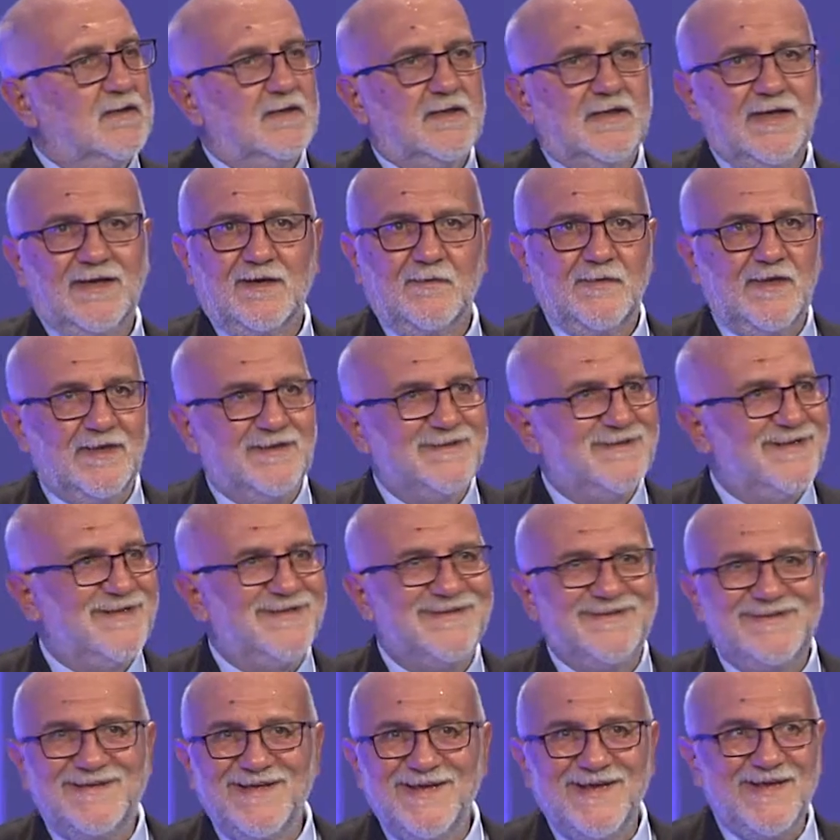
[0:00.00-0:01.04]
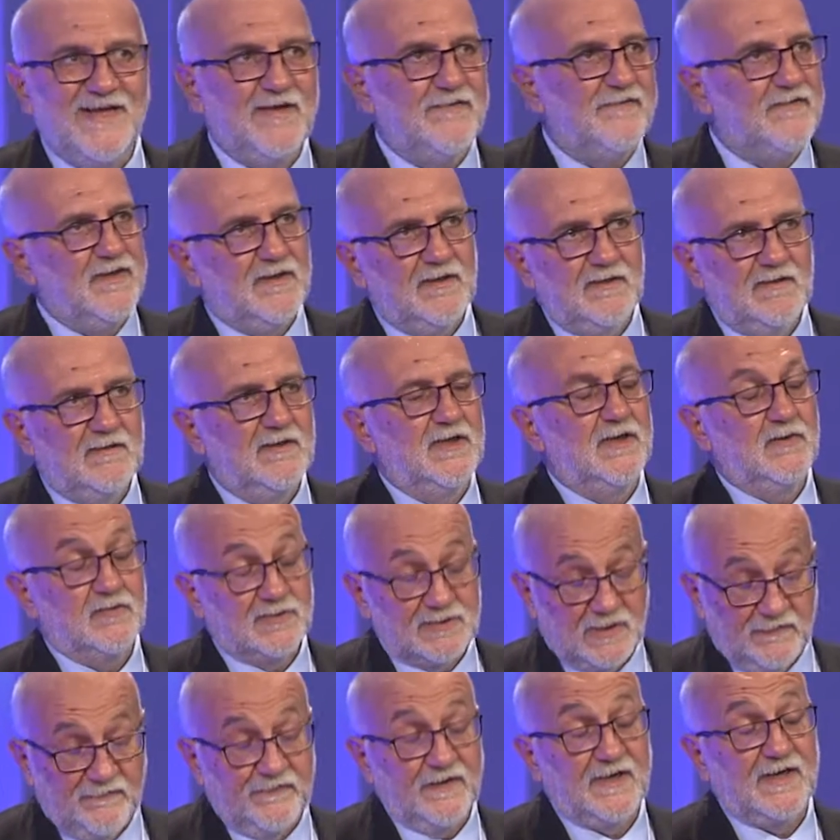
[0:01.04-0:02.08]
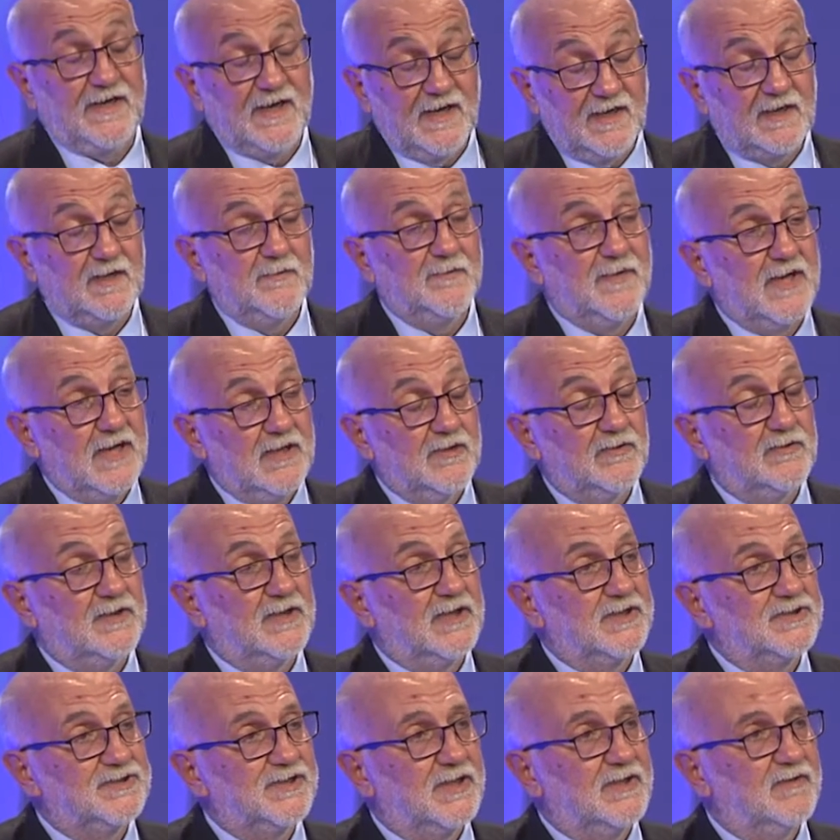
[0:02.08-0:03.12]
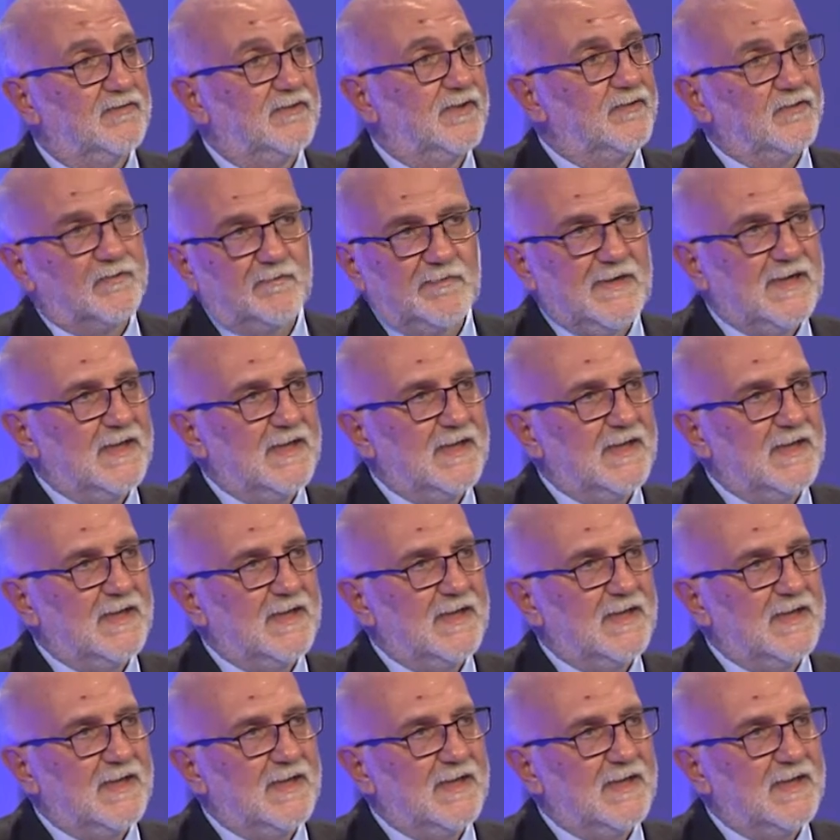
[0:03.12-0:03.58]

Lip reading: reduction of the change in the diet,